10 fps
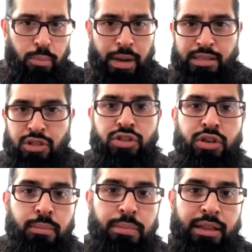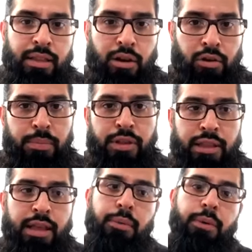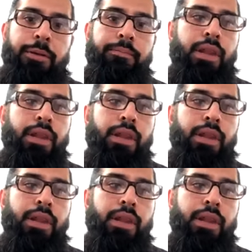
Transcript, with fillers: messages could be cryptic that way,